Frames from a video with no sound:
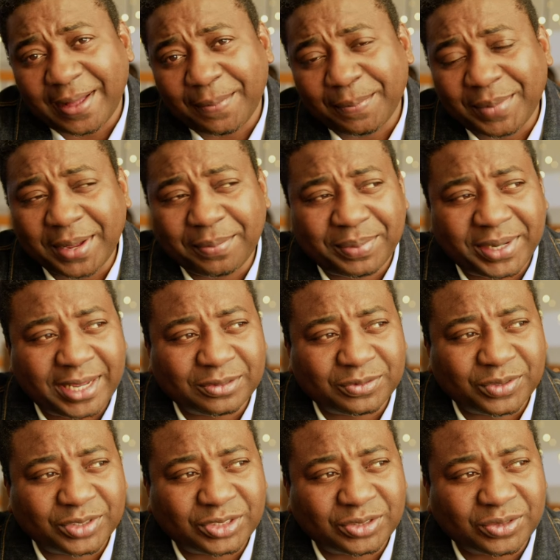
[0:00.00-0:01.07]
My plans
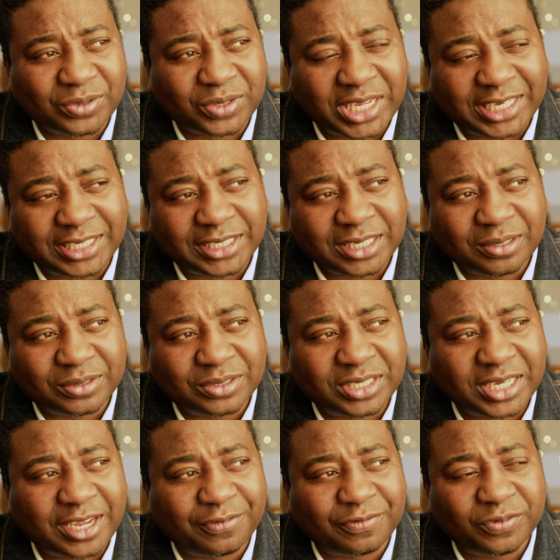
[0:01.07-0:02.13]
was to,
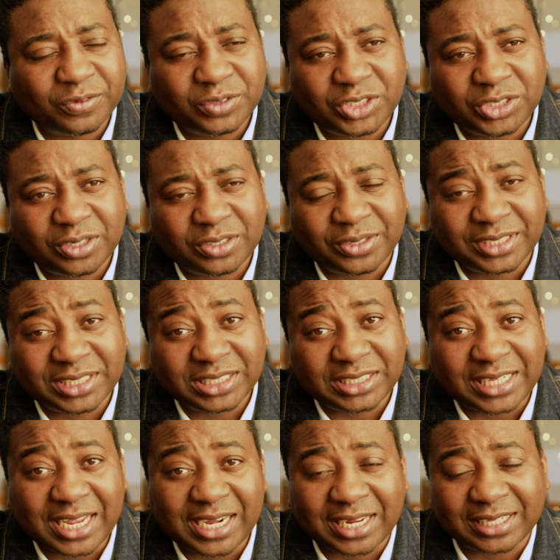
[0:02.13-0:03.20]
take a full shot on this
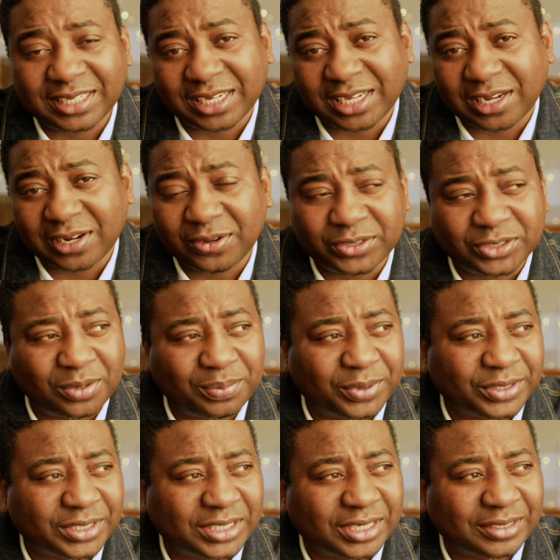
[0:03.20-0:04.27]
side and take a close-up
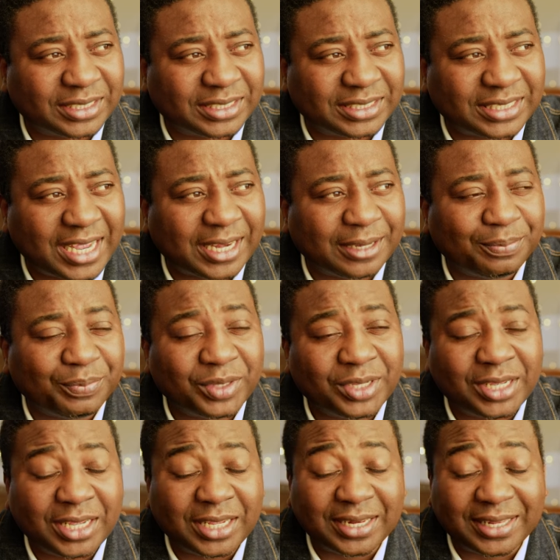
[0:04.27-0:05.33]
on the other side.
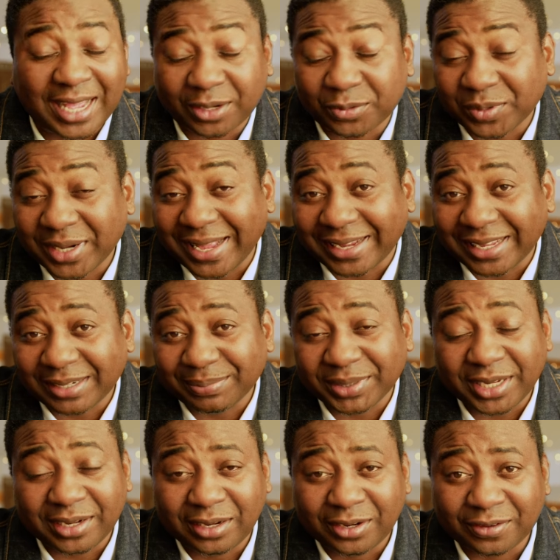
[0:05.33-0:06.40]
That way I can
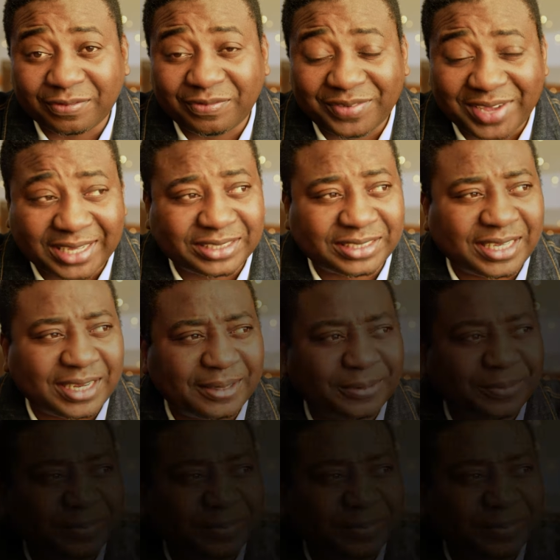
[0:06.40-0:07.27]
be a lot faster.